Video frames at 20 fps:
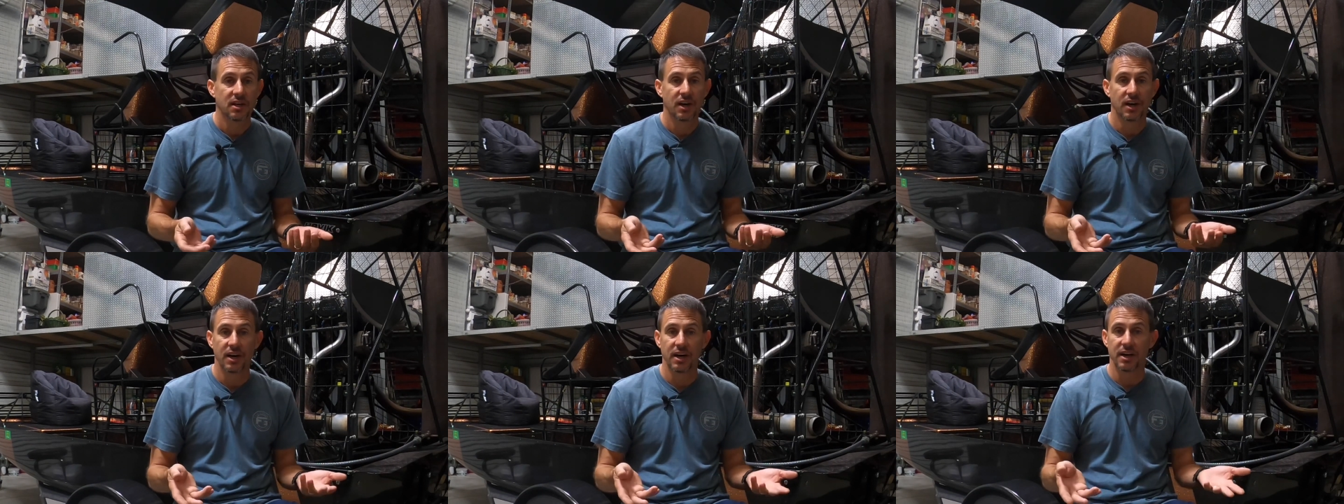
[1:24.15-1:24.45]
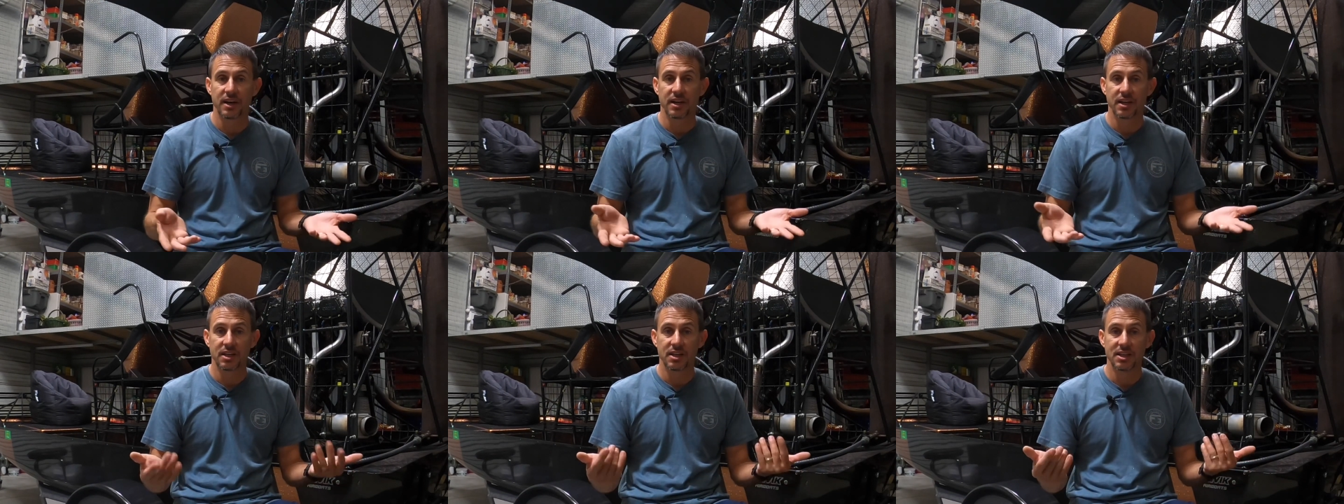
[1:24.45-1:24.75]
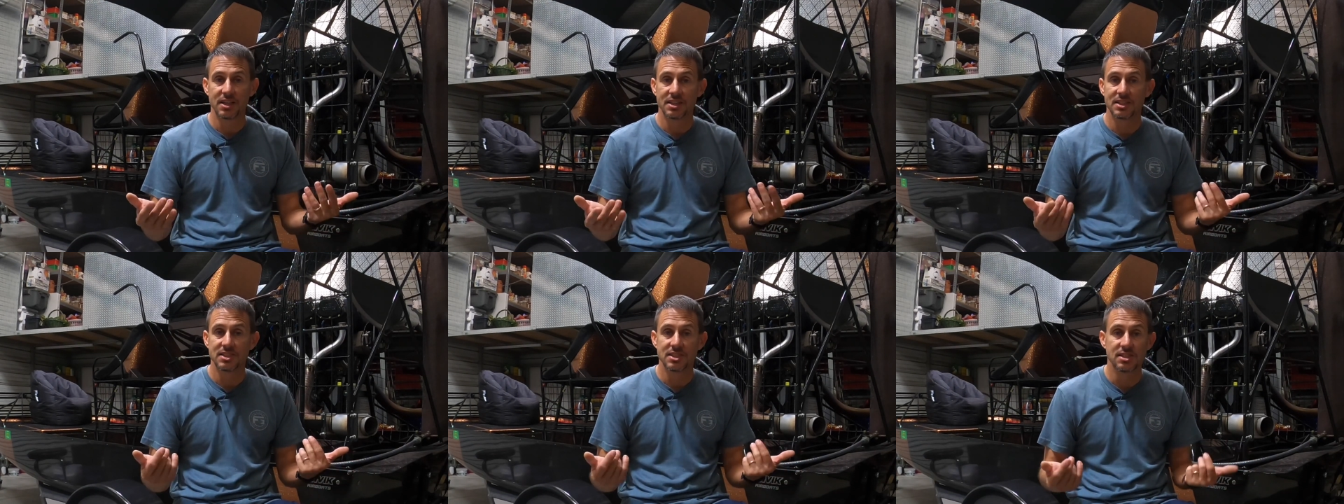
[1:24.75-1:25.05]

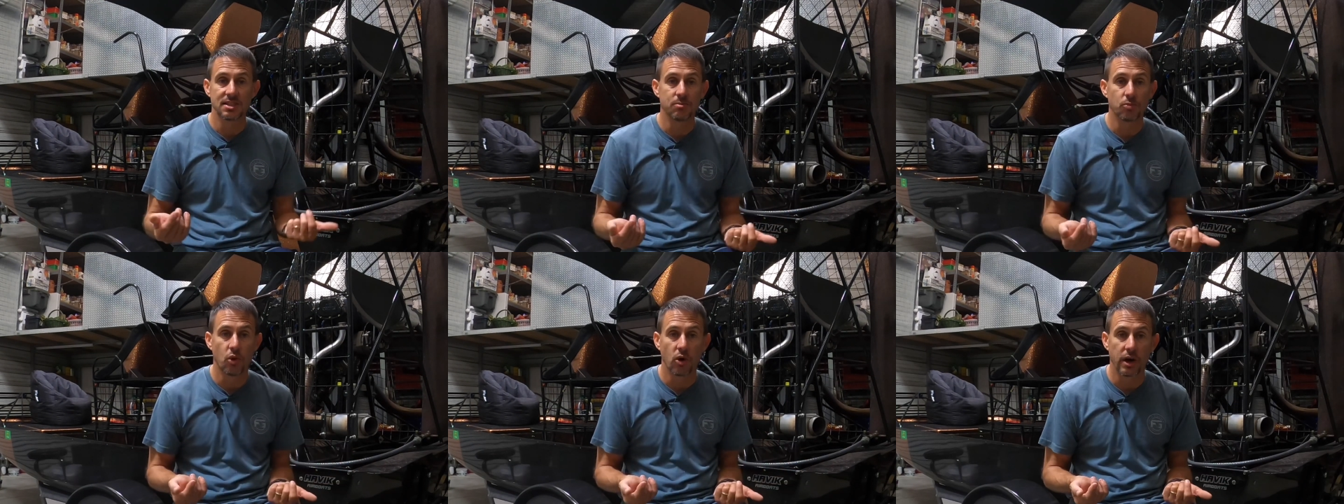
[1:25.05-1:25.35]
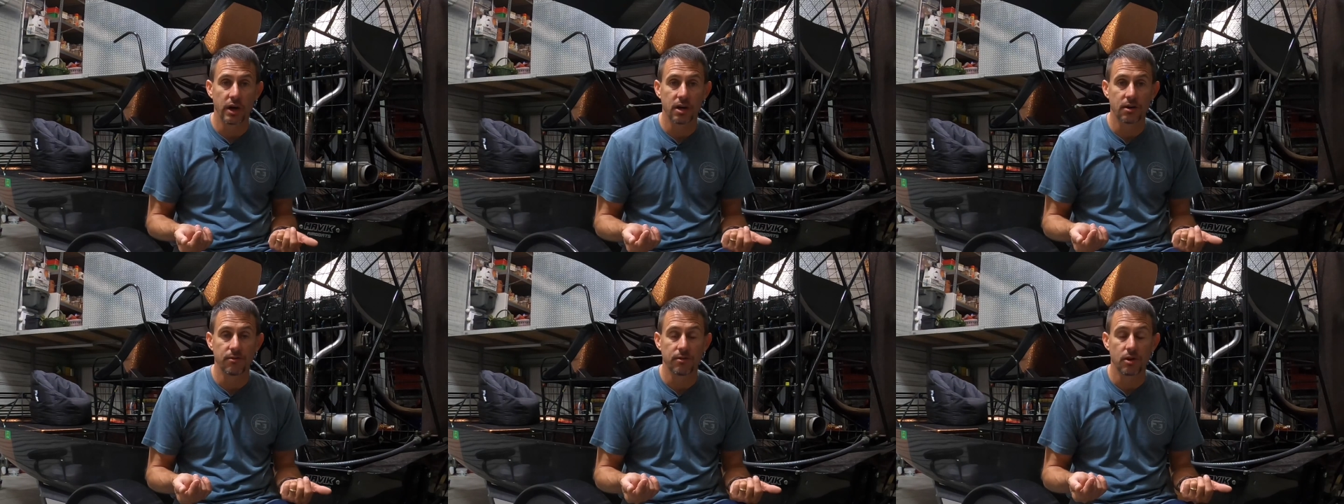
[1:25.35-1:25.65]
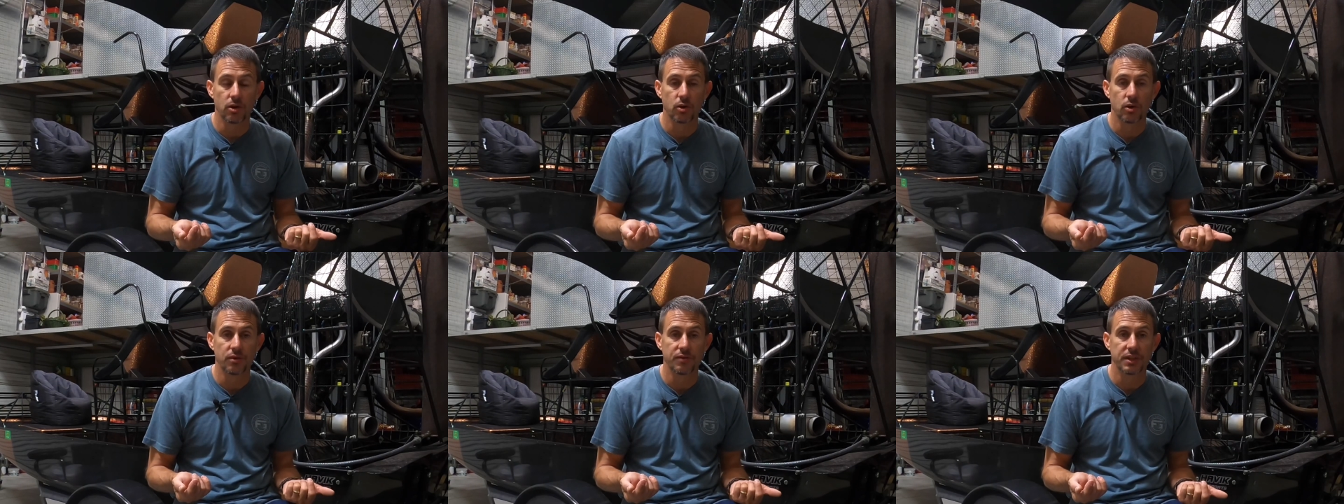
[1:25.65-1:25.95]
You just need more
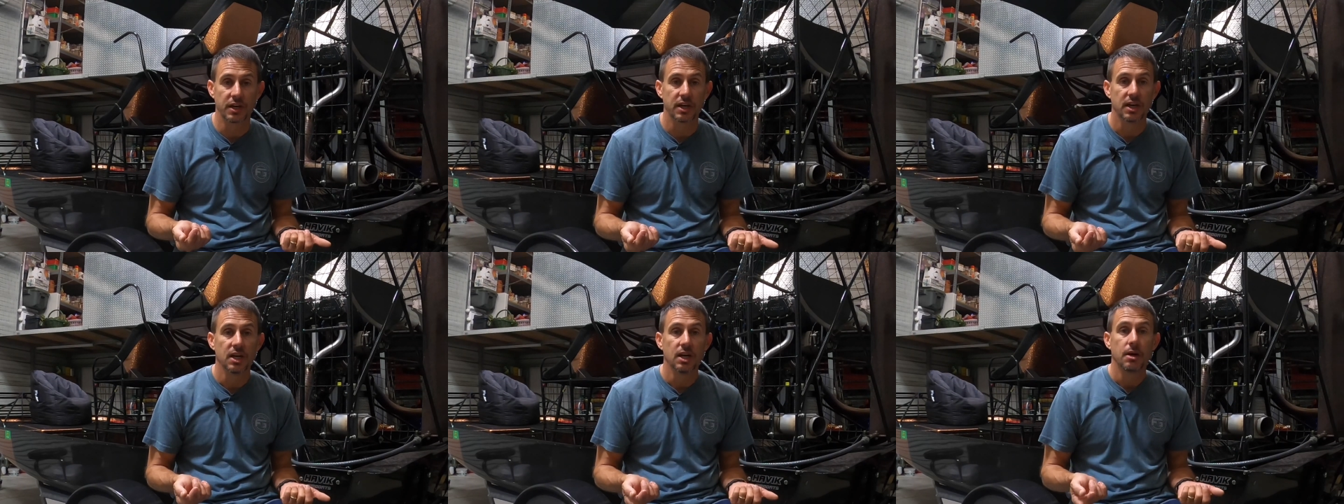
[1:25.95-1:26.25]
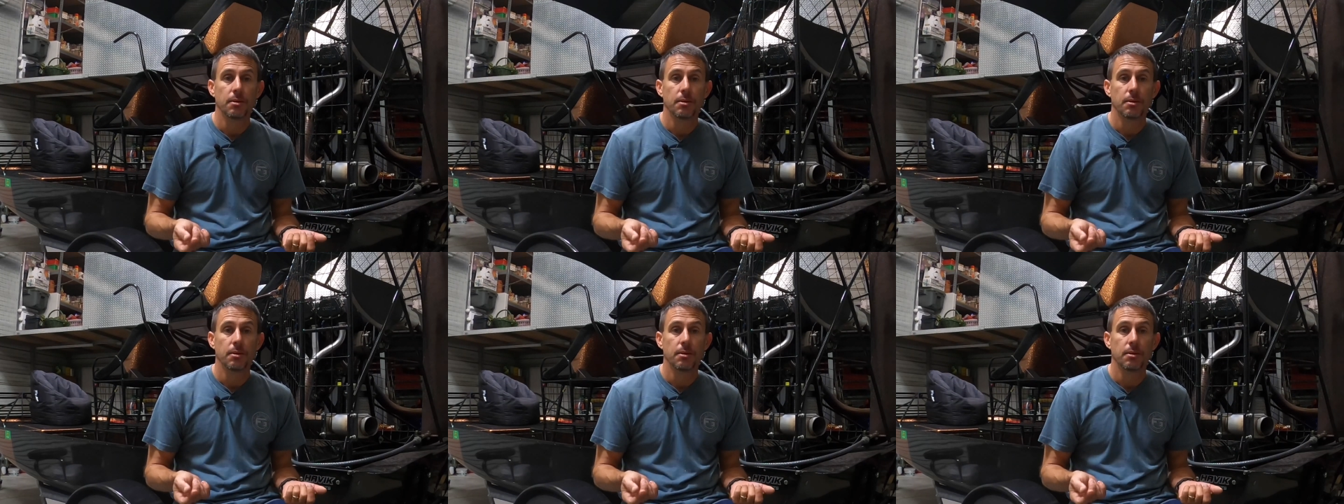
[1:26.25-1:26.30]
airflow over there.